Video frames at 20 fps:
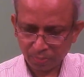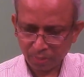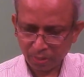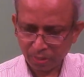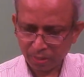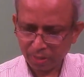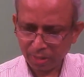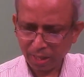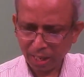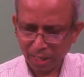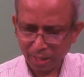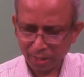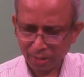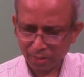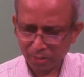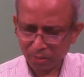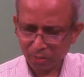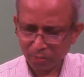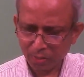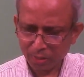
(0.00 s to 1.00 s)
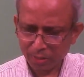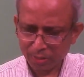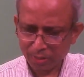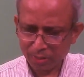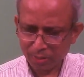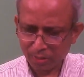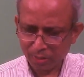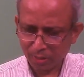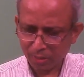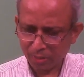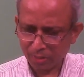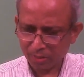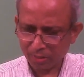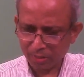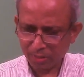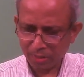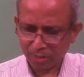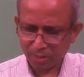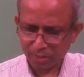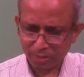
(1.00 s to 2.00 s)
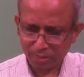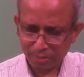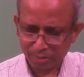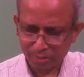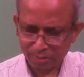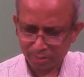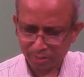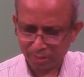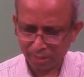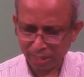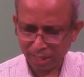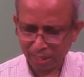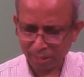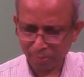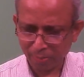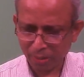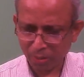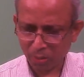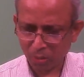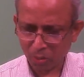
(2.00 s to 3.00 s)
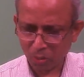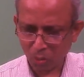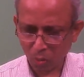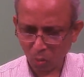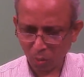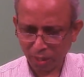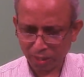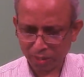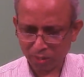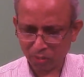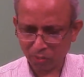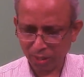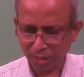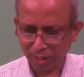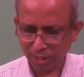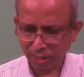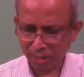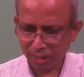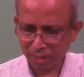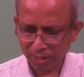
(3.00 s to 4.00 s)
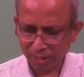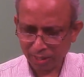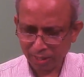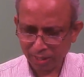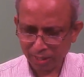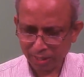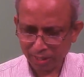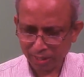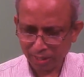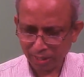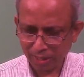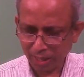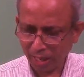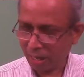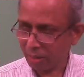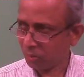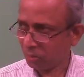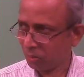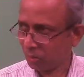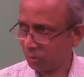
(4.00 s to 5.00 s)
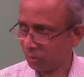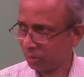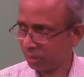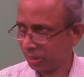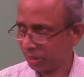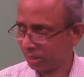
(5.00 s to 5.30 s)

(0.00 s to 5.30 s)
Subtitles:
There are another questions on the net being slow actually. I don't know whether.